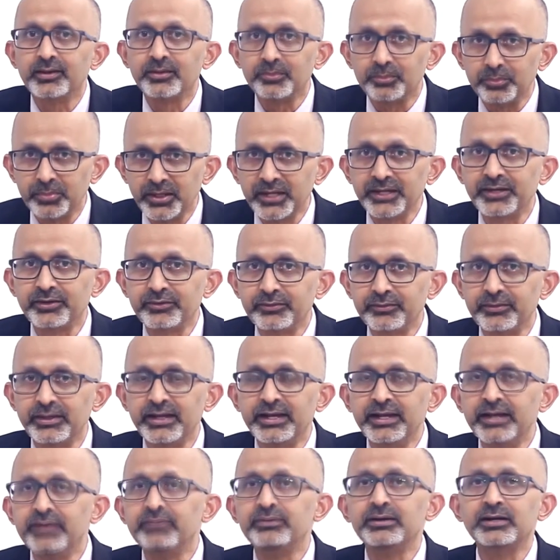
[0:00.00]
But
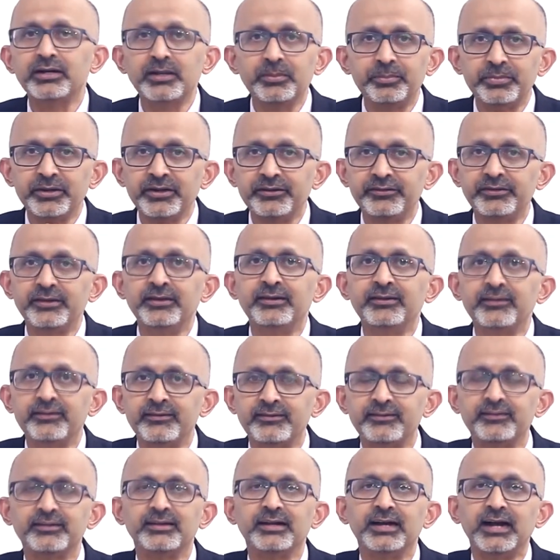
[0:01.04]
whenever a patient
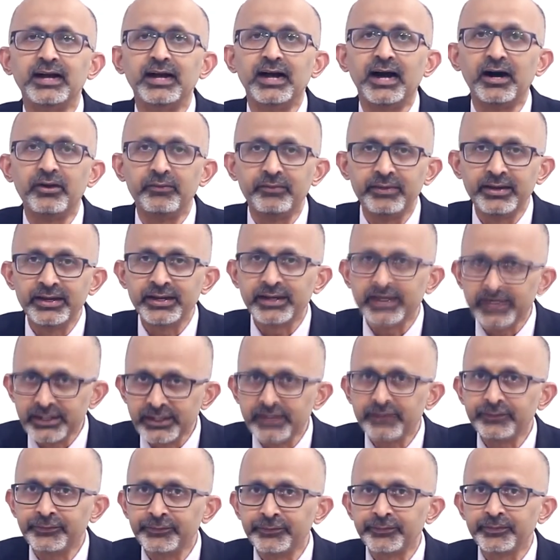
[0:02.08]
is aware
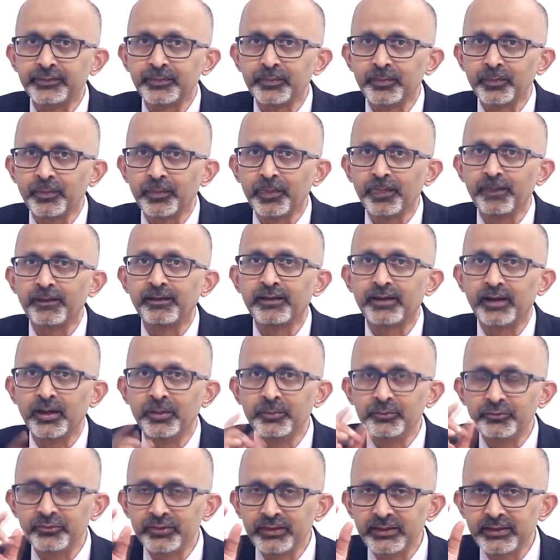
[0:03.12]
enough,
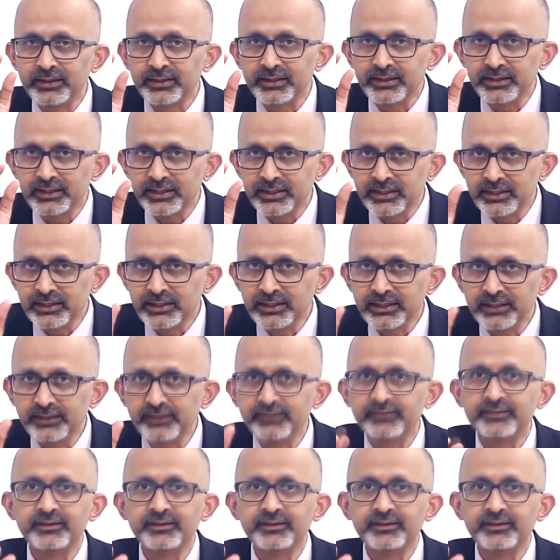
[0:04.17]
comes with an early disease